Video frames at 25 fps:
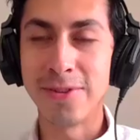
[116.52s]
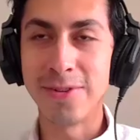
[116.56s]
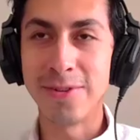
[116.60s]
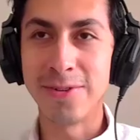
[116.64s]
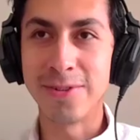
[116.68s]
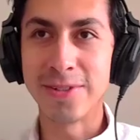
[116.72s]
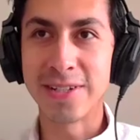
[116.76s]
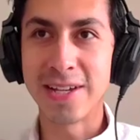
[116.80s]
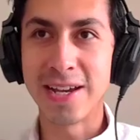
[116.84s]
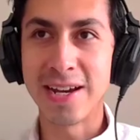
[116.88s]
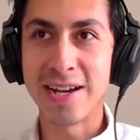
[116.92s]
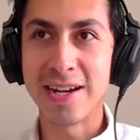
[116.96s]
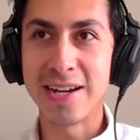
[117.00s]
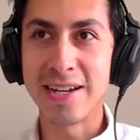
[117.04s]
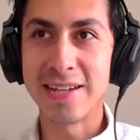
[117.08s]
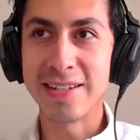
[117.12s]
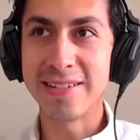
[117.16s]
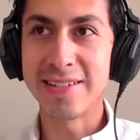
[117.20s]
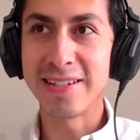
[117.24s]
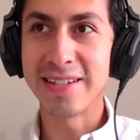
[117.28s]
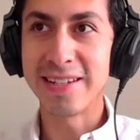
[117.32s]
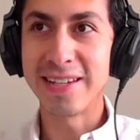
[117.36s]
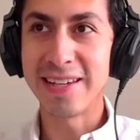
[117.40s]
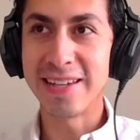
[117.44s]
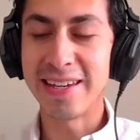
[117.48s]
of those
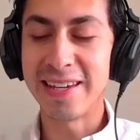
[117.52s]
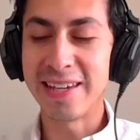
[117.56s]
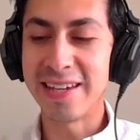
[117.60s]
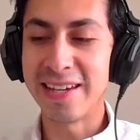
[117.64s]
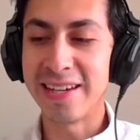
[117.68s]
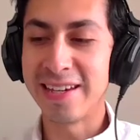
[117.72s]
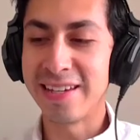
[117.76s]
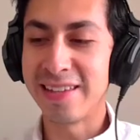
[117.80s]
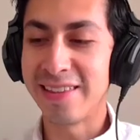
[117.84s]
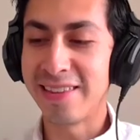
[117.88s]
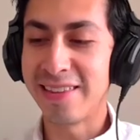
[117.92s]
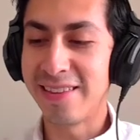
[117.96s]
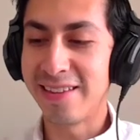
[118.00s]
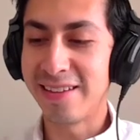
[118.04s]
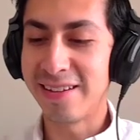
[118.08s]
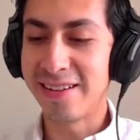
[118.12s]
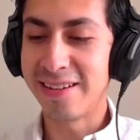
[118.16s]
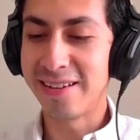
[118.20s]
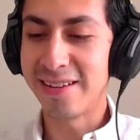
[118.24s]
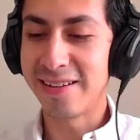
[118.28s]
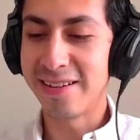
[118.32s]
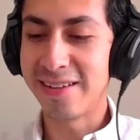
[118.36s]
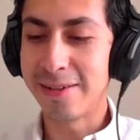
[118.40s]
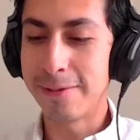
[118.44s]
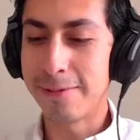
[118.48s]
guys. And
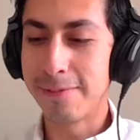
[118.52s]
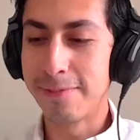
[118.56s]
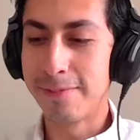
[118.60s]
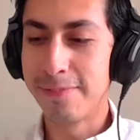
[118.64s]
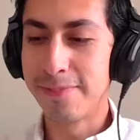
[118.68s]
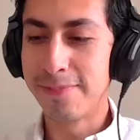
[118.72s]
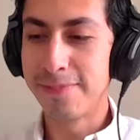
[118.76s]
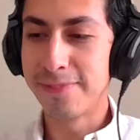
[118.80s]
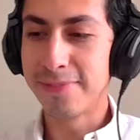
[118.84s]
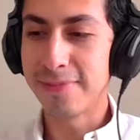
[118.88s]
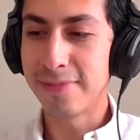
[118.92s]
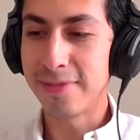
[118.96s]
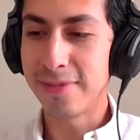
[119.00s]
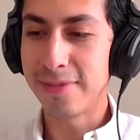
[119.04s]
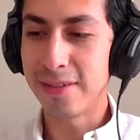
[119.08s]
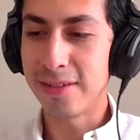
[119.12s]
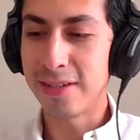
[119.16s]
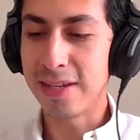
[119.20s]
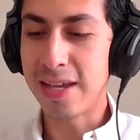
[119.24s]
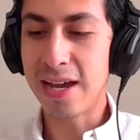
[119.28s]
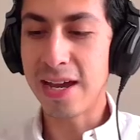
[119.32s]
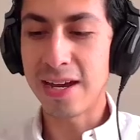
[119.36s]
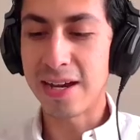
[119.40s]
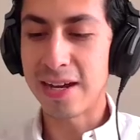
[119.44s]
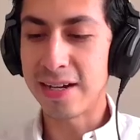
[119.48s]

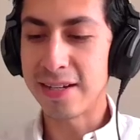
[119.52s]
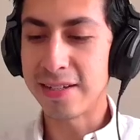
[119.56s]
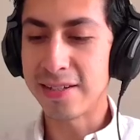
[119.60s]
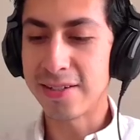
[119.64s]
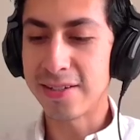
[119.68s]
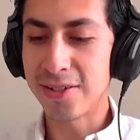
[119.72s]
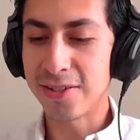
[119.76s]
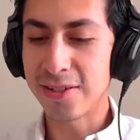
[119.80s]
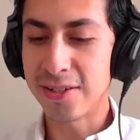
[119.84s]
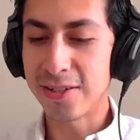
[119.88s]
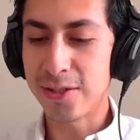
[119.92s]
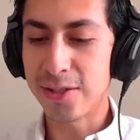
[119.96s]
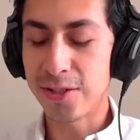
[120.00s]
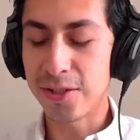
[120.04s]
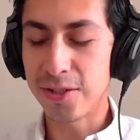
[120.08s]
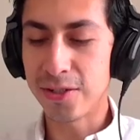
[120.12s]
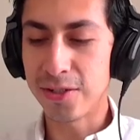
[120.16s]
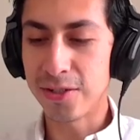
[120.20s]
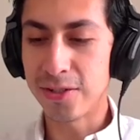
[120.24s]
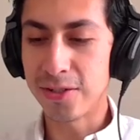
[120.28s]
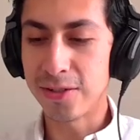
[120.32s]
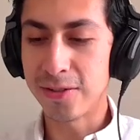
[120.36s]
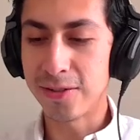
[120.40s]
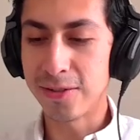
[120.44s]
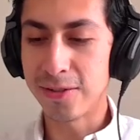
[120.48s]
yeah, I started
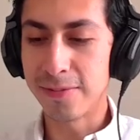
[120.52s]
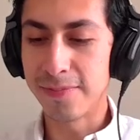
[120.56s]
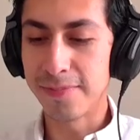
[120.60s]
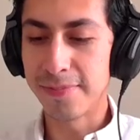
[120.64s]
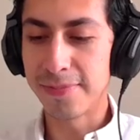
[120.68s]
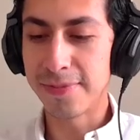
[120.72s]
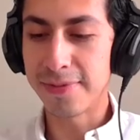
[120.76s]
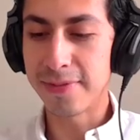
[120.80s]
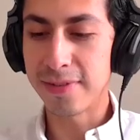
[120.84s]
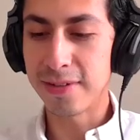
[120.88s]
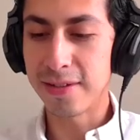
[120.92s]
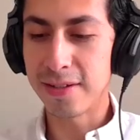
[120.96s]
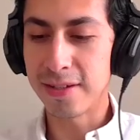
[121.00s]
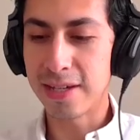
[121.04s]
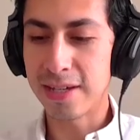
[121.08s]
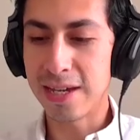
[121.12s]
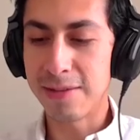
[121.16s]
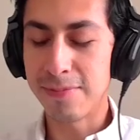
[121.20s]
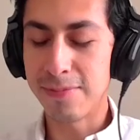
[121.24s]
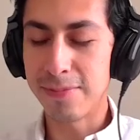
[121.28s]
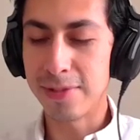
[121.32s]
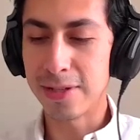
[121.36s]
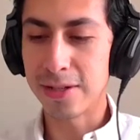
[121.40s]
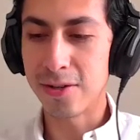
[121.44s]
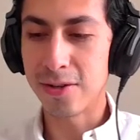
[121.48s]
to
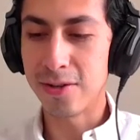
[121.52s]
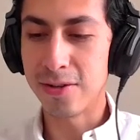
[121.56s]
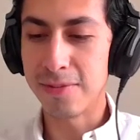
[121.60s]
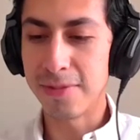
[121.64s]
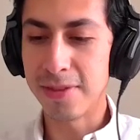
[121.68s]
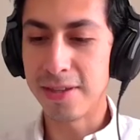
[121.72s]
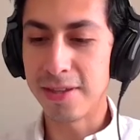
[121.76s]
again become